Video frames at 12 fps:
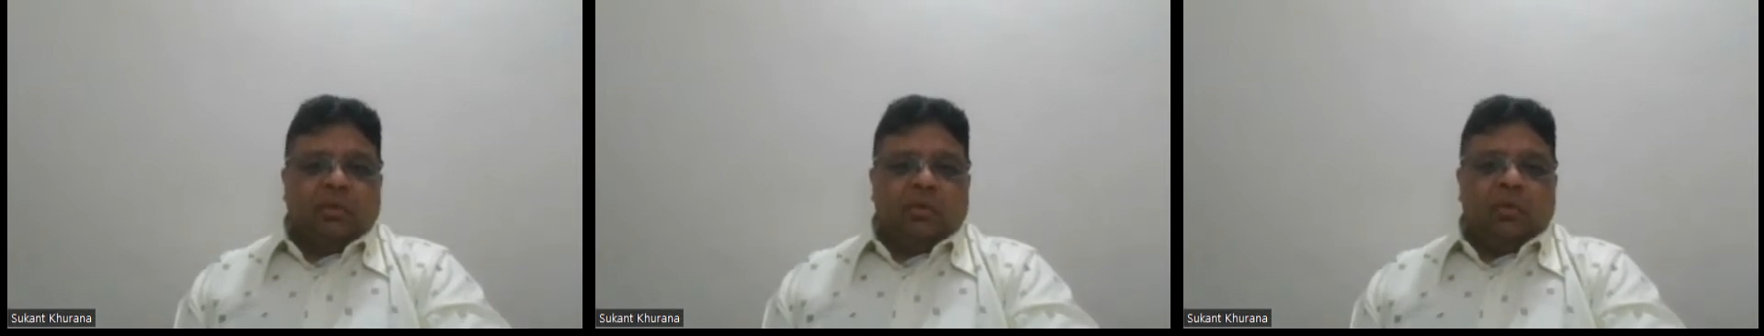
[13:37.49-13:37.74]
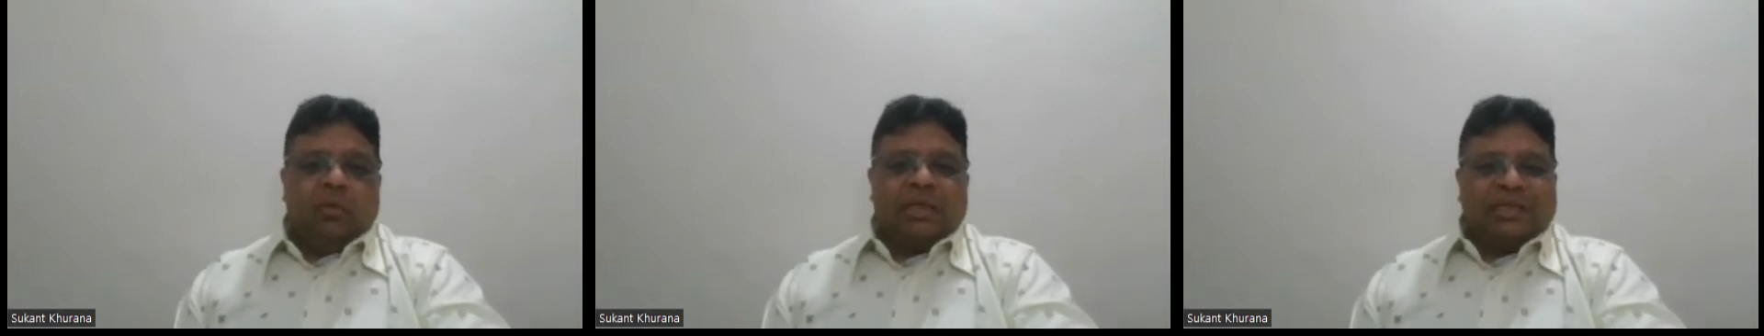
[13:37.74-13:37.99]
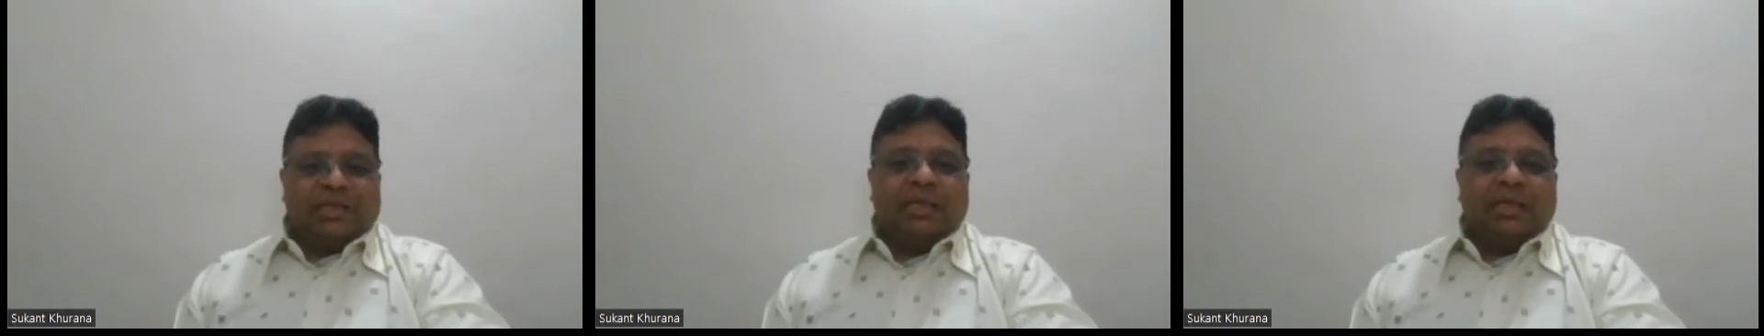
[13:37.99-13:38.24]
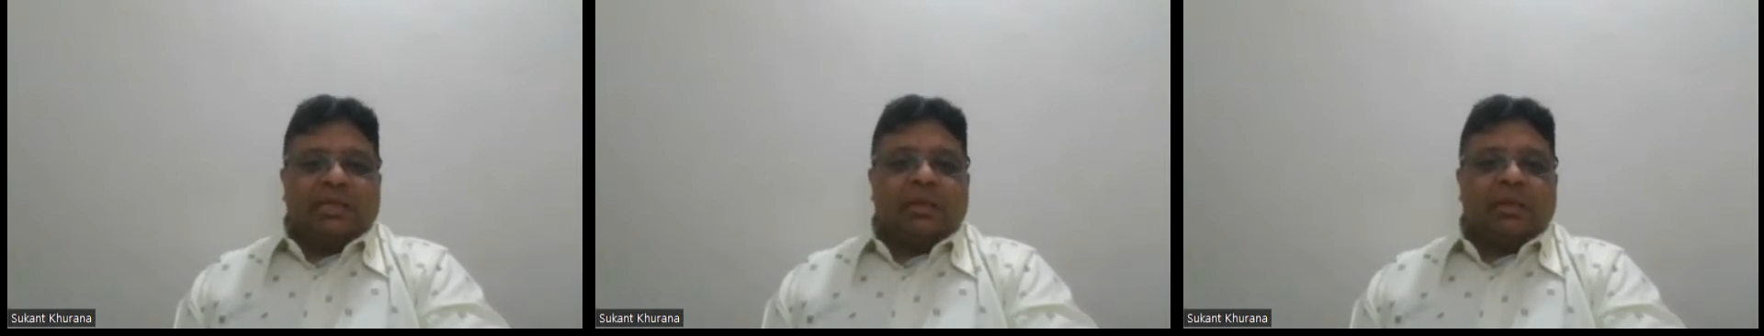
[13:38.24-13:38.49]
were
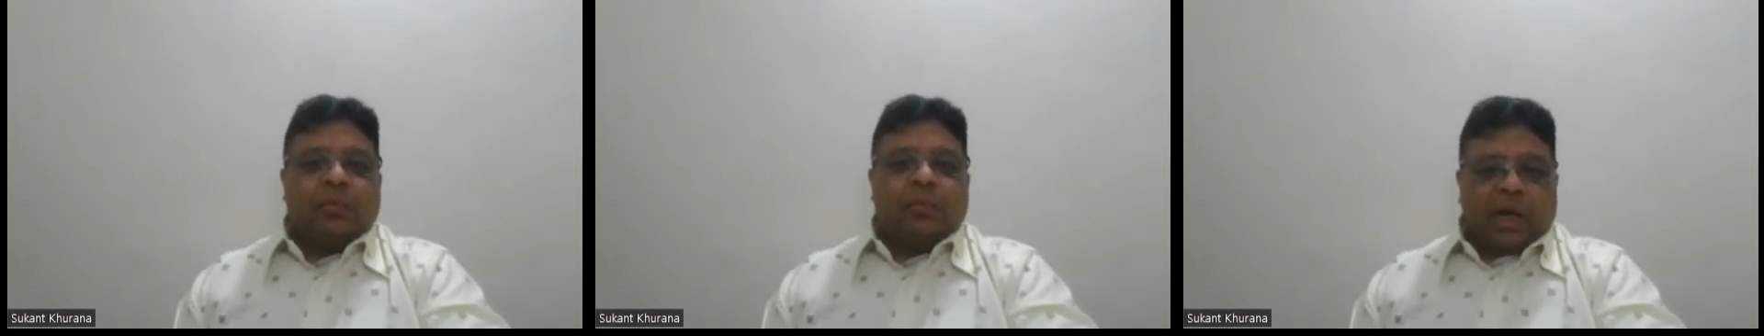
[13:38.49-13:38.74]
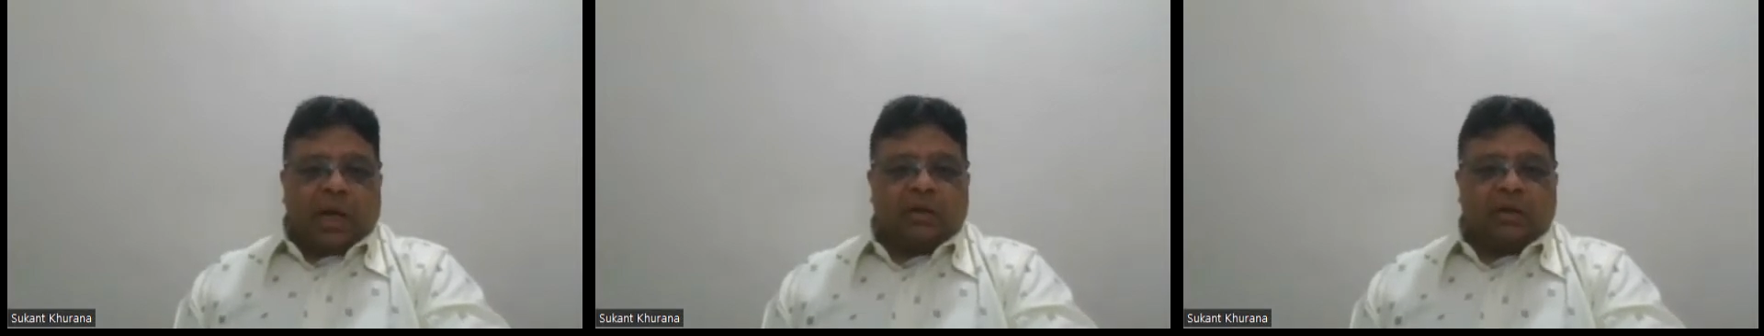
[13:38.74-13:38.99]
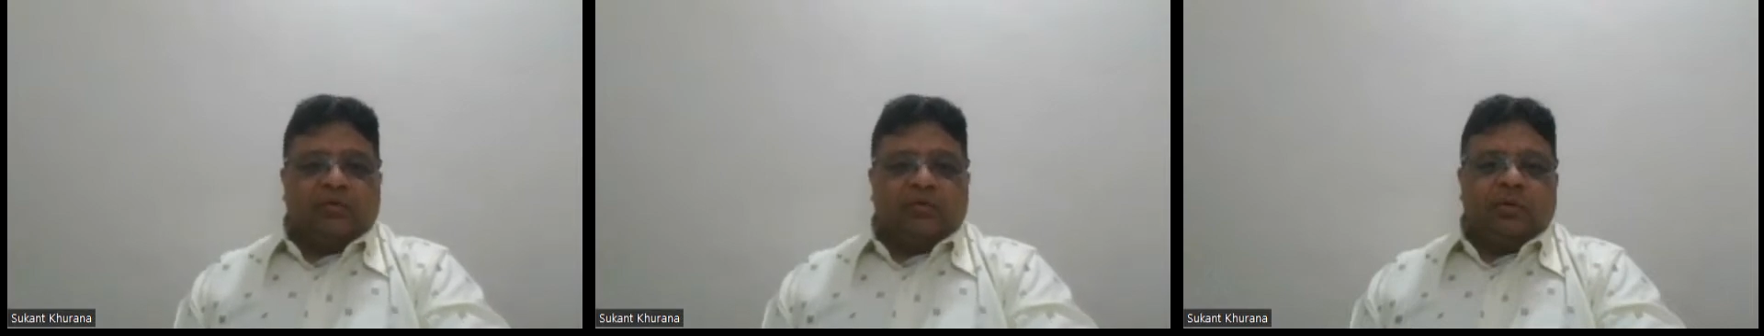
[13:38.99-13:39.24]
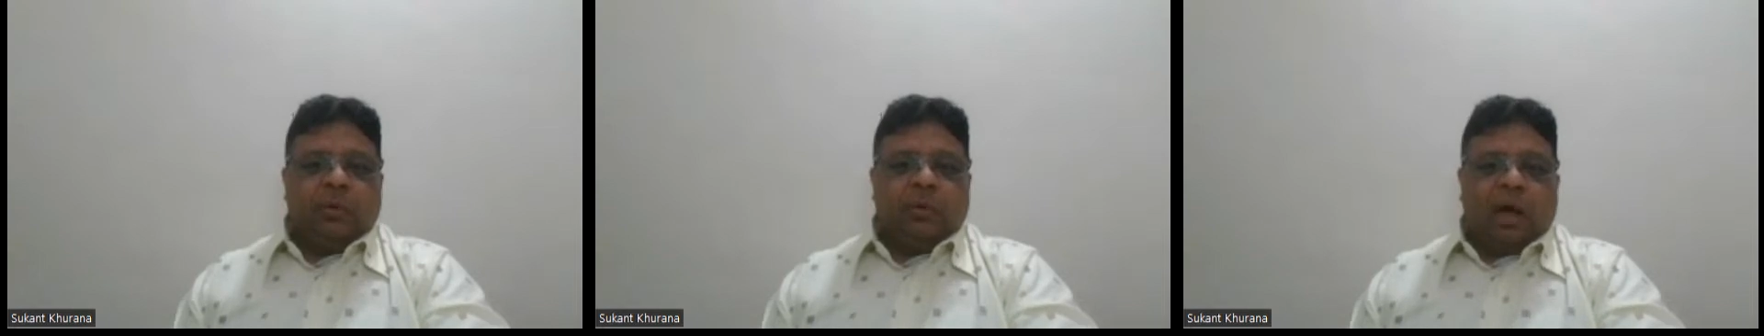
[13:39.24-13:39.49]
seen as subtractive
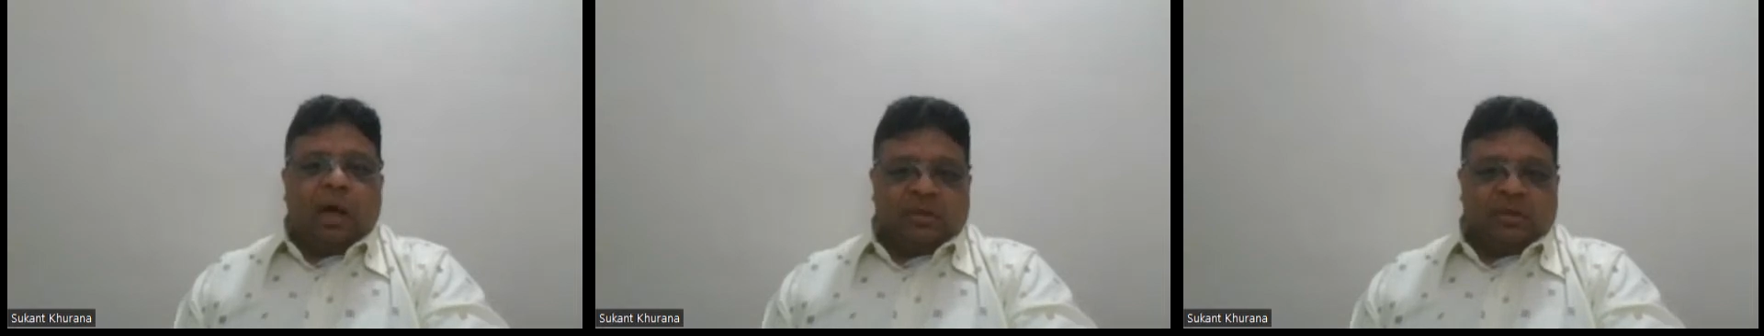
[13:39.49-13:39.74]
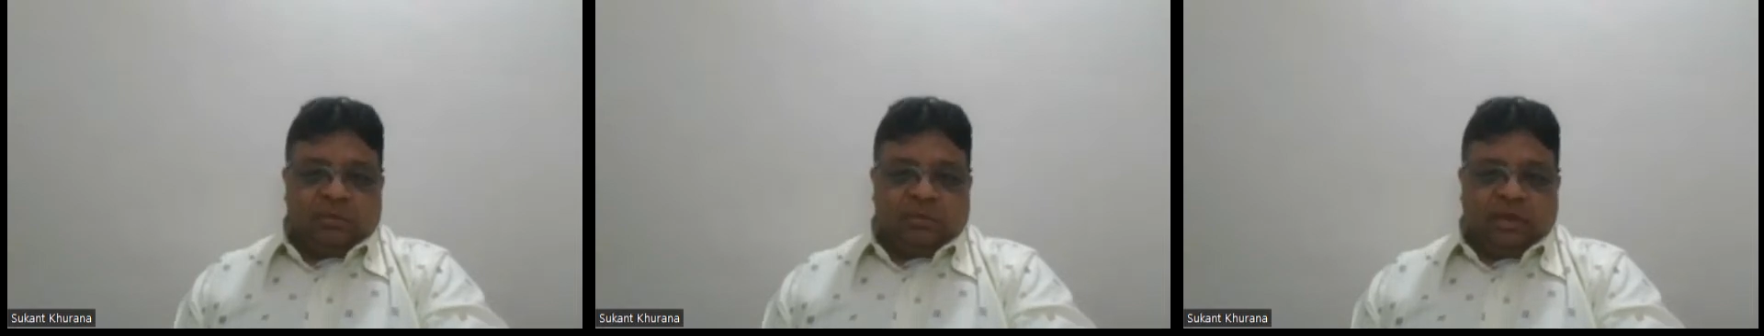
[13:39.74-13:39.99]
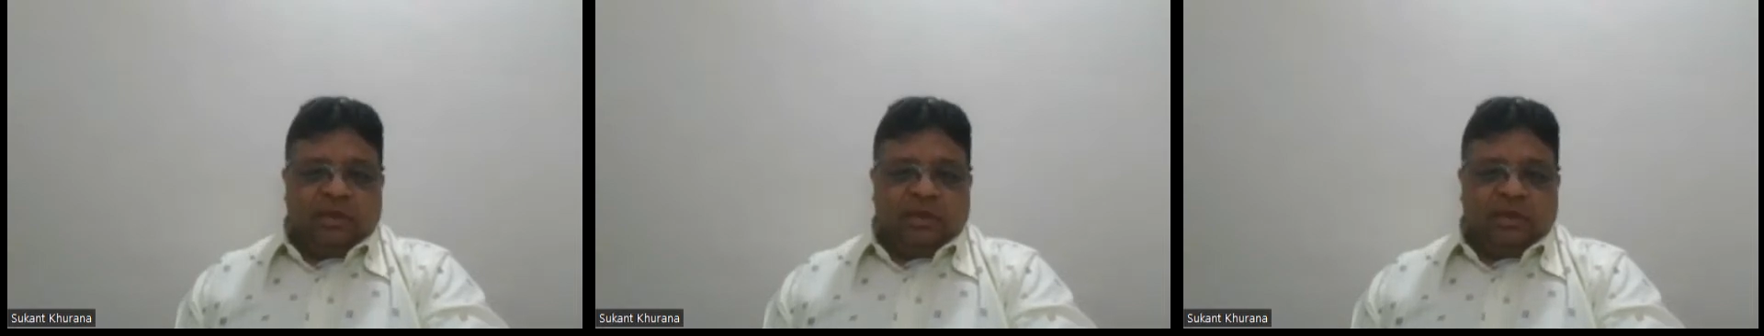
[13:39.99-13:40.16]
to RGB.